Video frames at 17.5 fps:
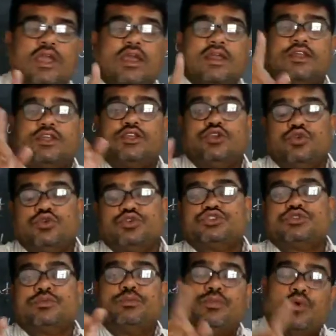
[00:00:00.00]
can
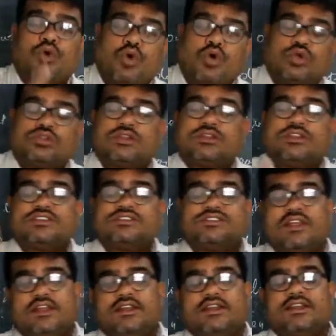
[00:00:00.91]
use both the
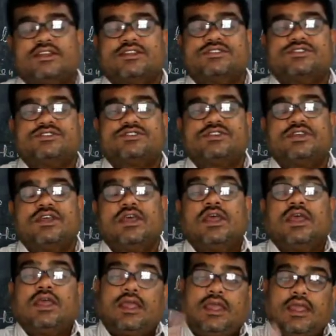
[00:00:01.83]
sentence
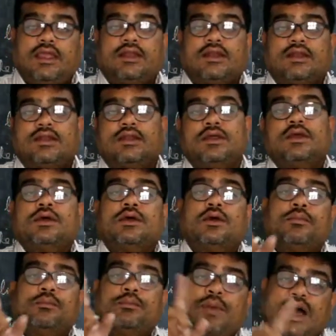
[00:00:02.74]

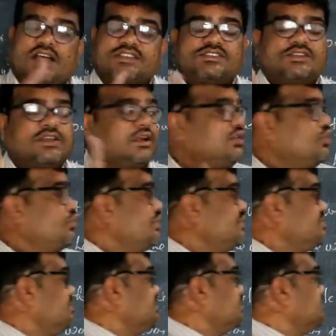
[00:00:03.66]
in past
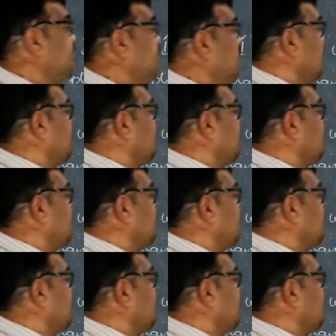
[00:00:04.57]
continuous tense. For